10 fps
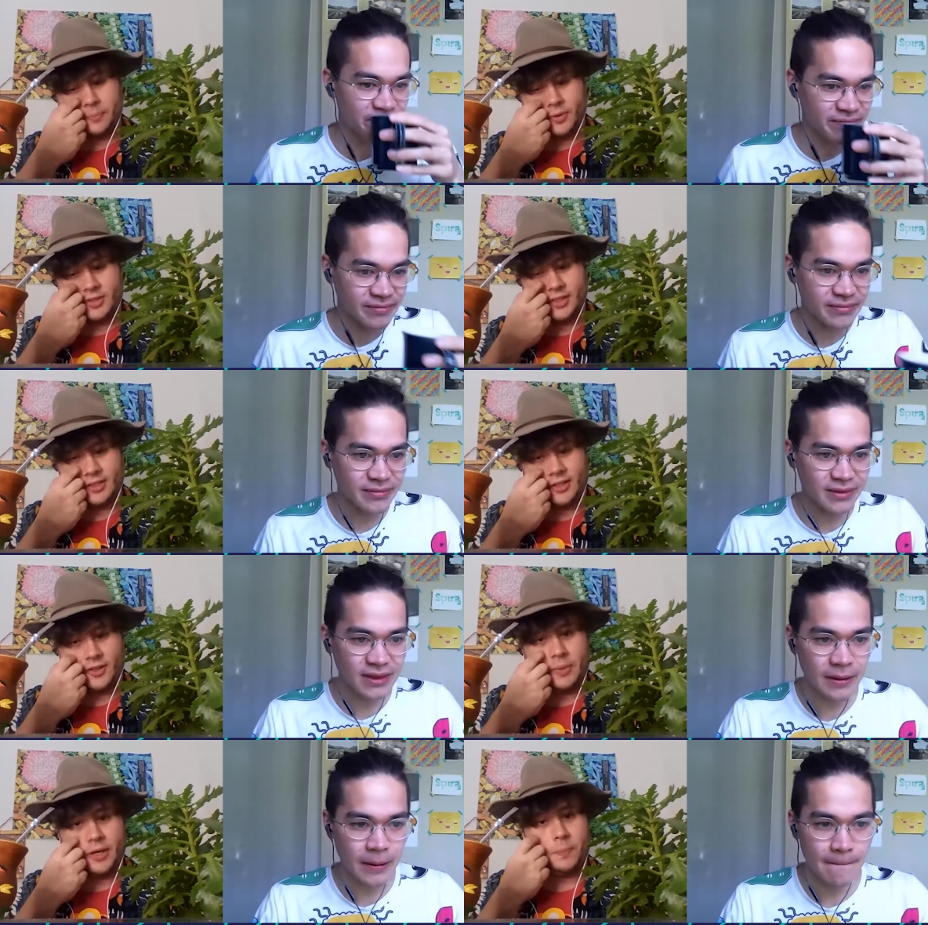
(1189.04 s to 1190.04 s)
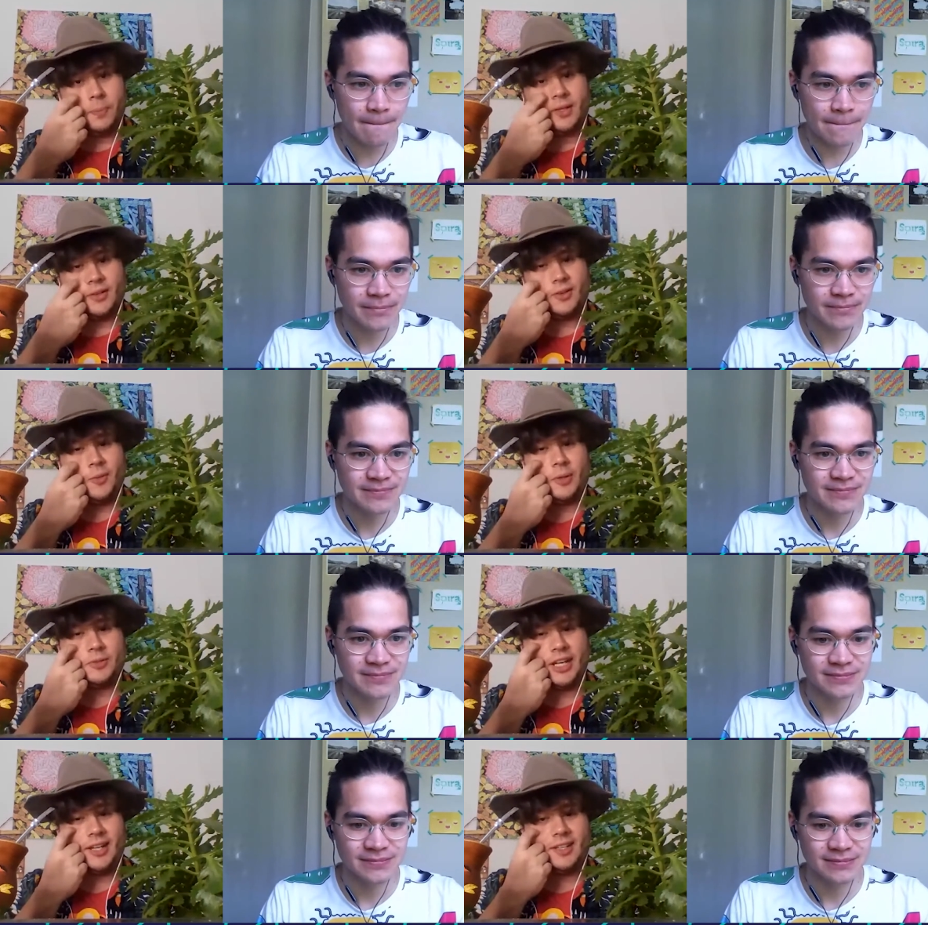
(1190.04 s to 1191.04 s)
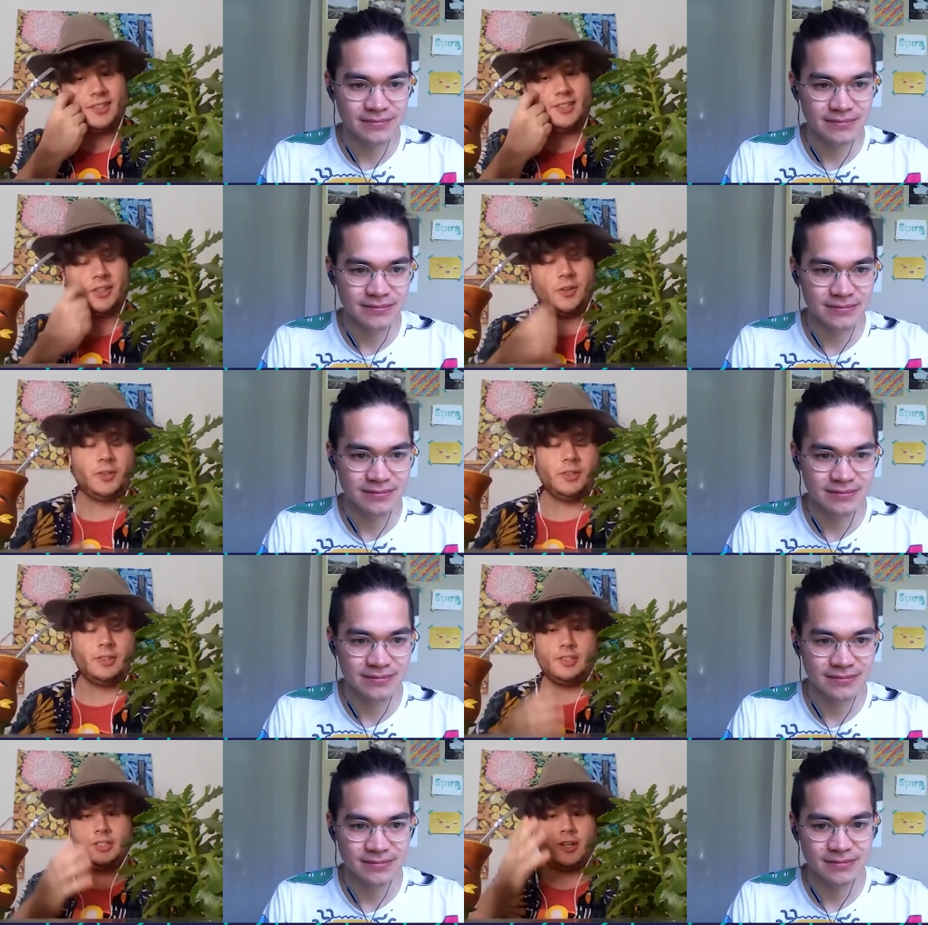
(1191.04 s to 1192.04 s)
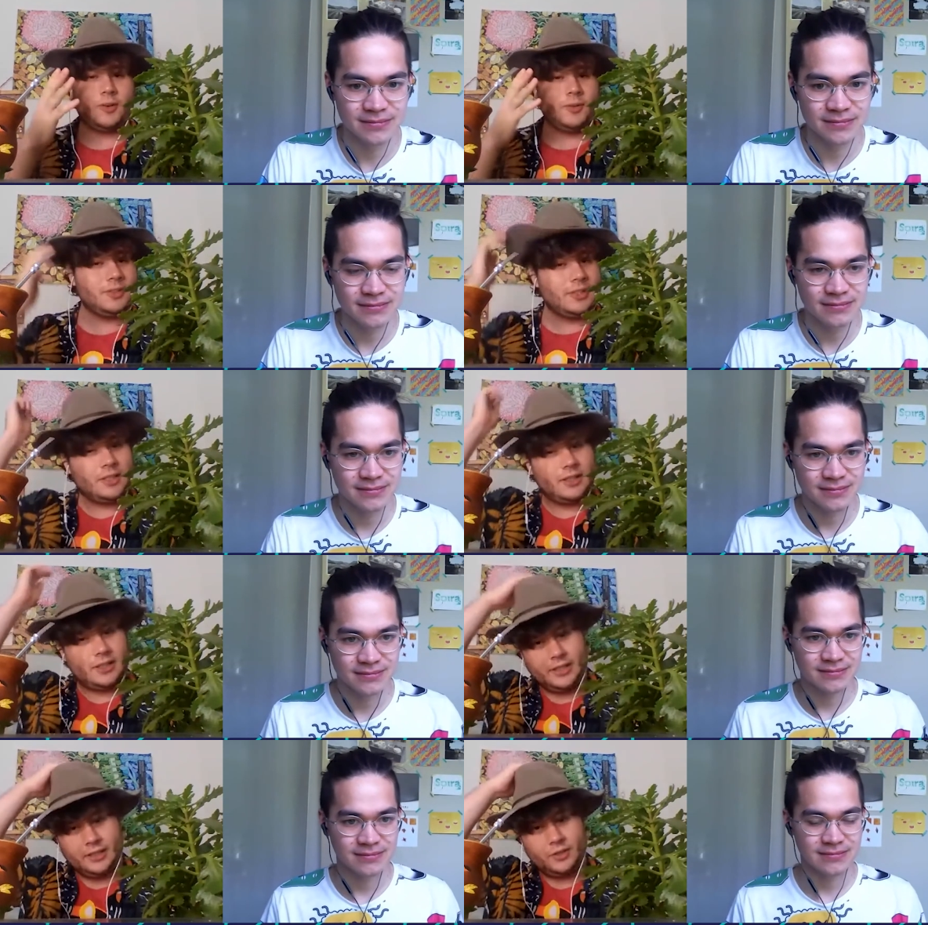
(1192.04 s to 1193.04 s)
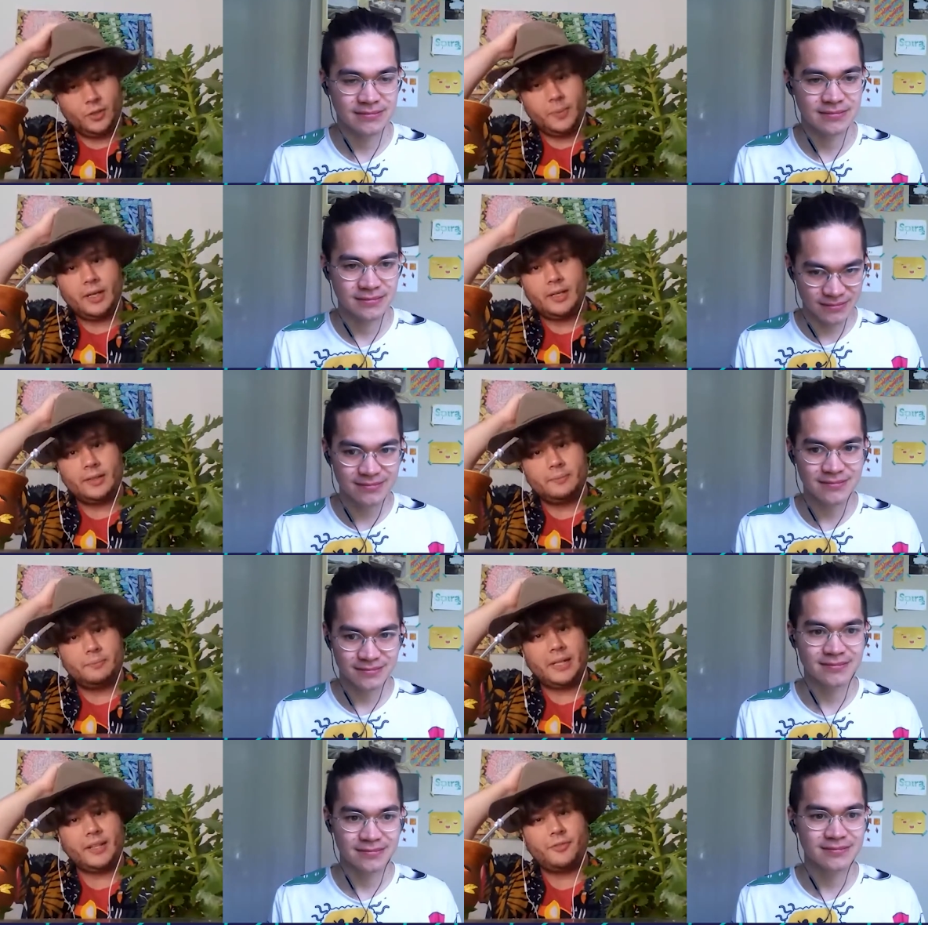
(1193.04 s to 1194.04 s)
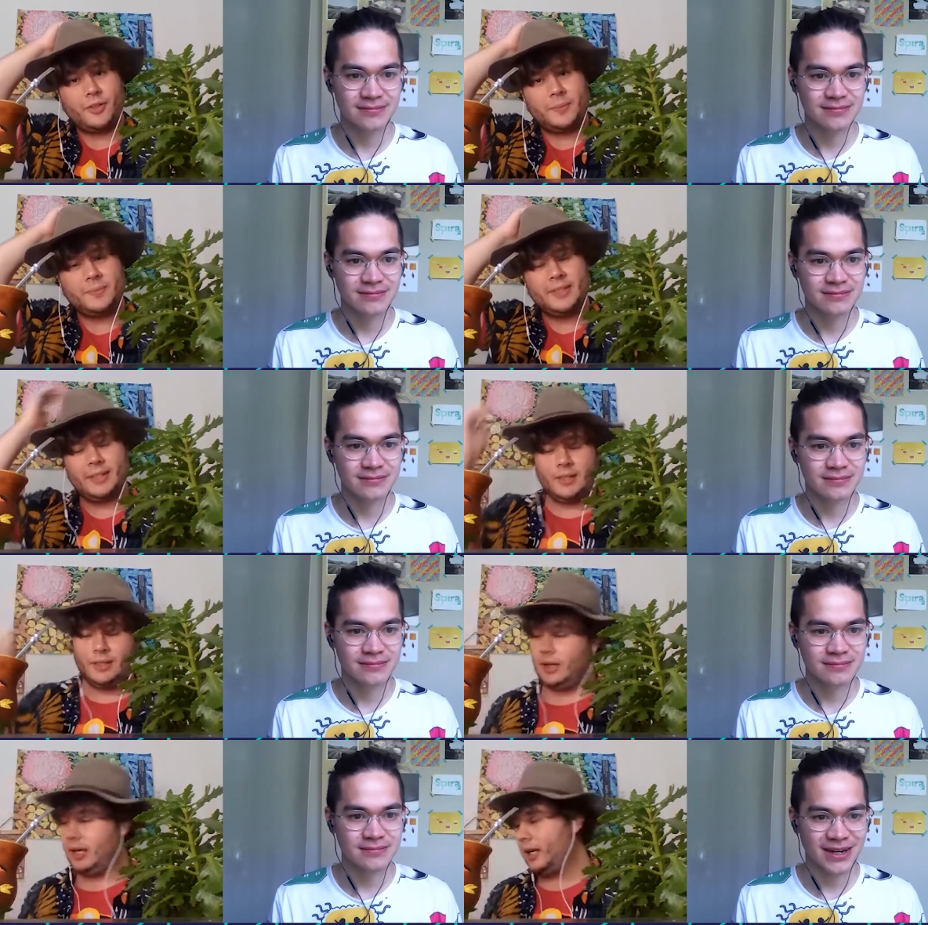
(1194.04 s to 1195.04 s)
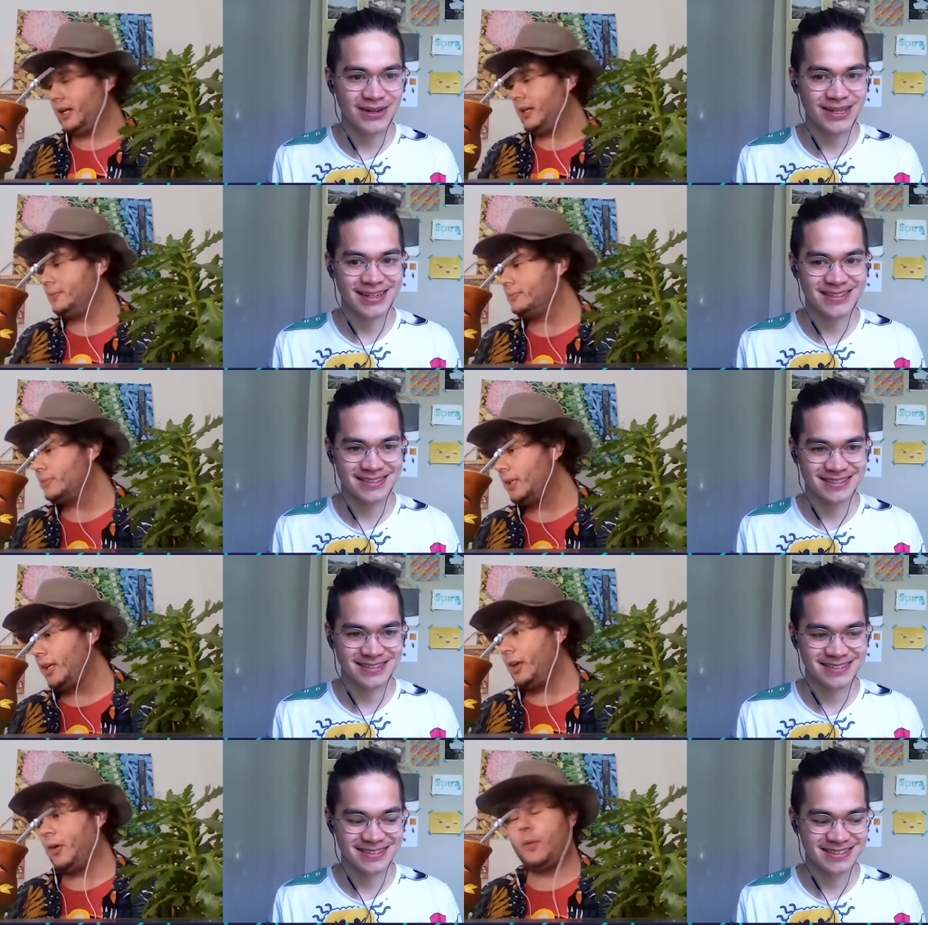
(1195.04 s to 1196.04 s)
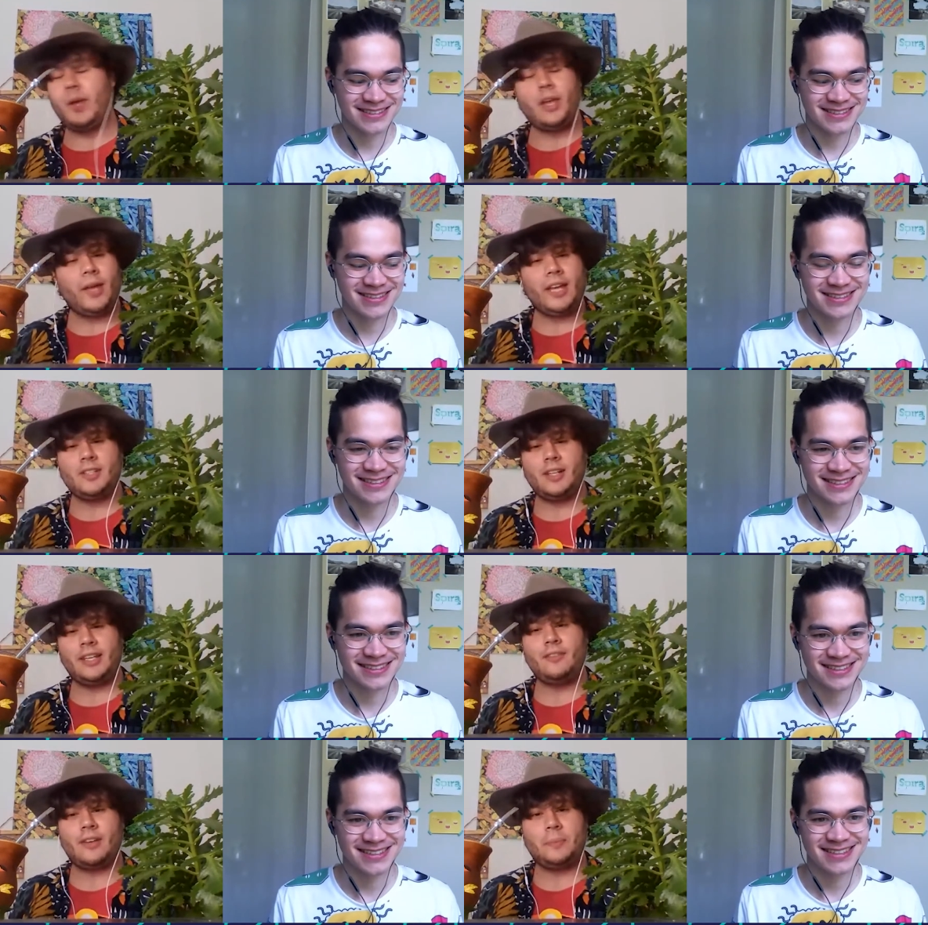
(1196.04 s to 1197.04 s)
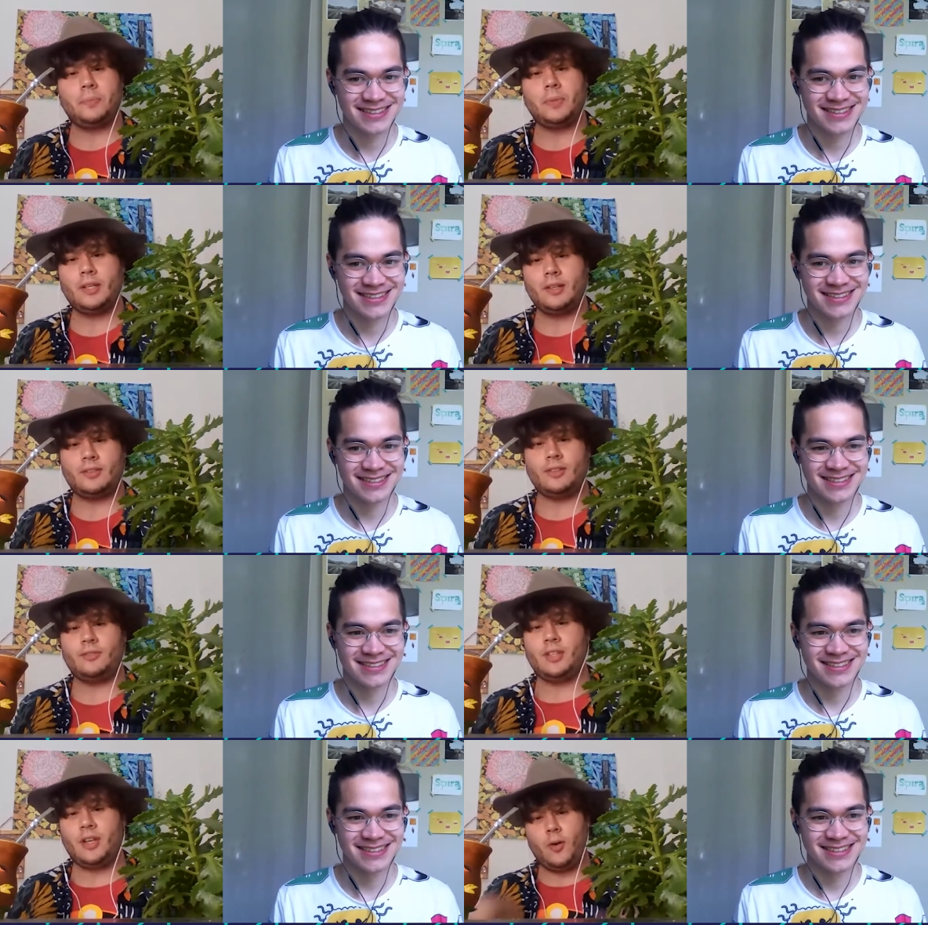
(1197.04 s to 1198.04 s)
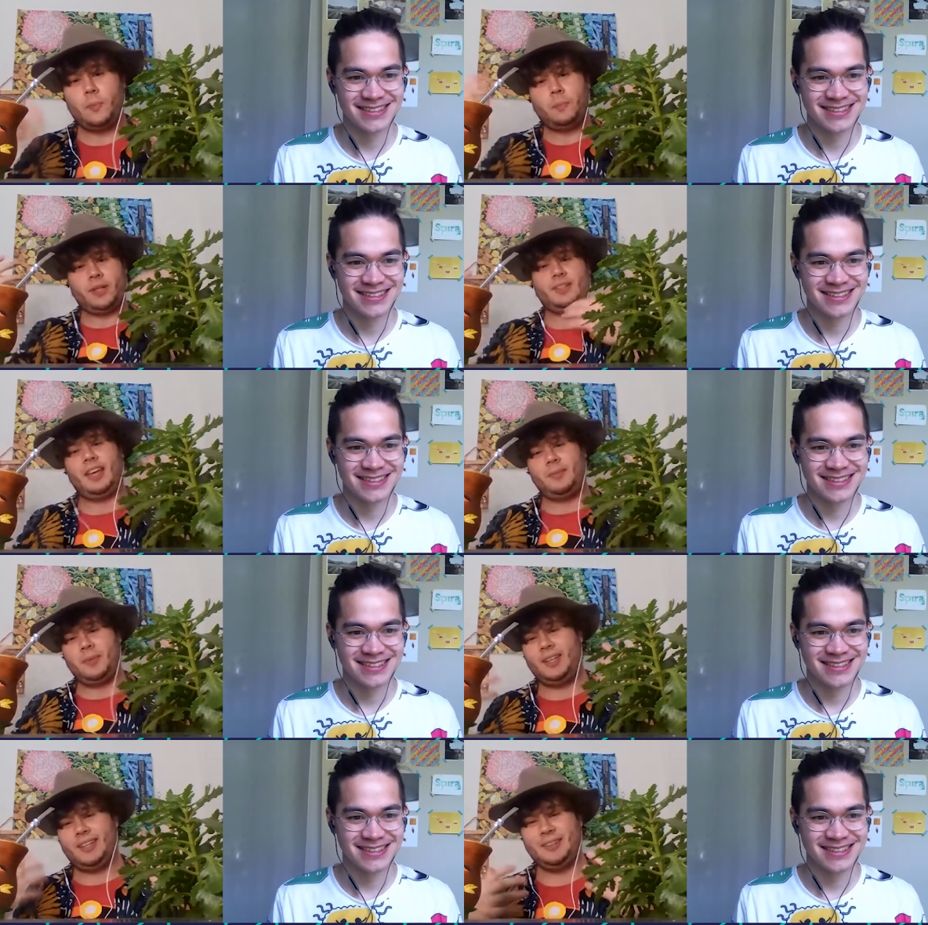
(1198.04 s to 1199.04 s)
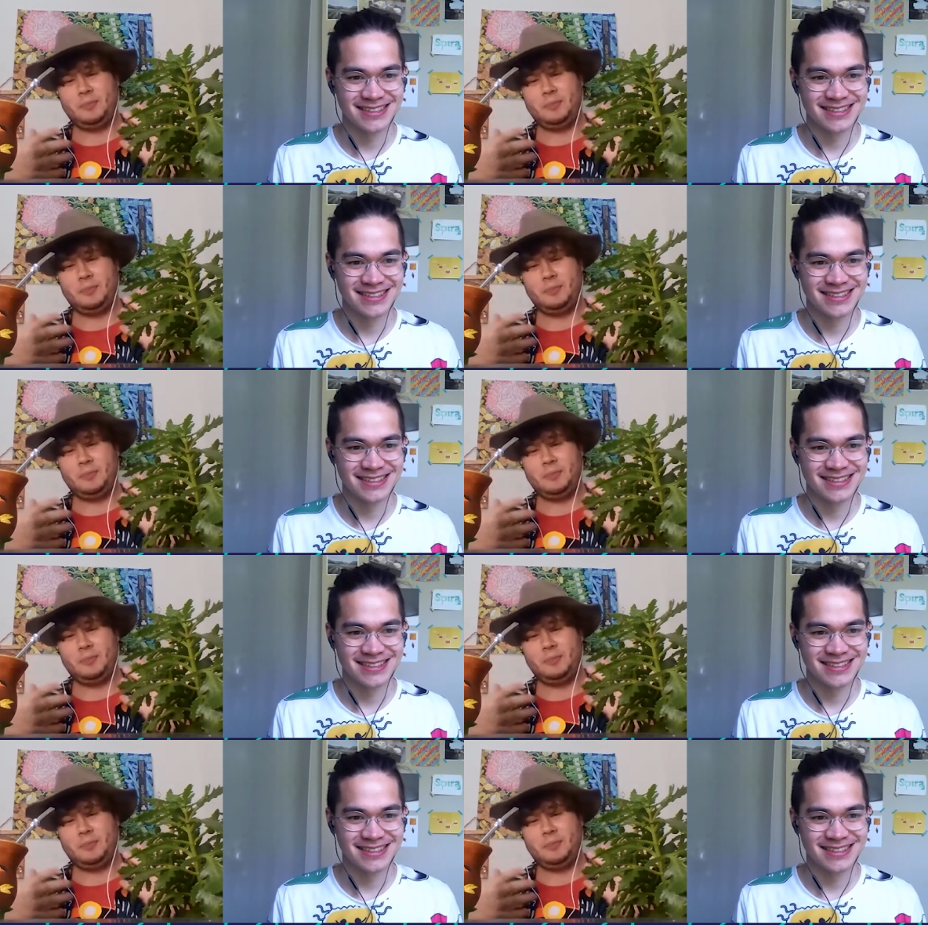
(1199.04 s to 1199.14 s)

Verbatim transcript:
Speaker 1: a project called Biopunk Global Challenge on Jablo, the Toma platform.
Speaker 2: Oh yeah. Um,
Speaker 1: we, we, actually gave up because of the whole pandemic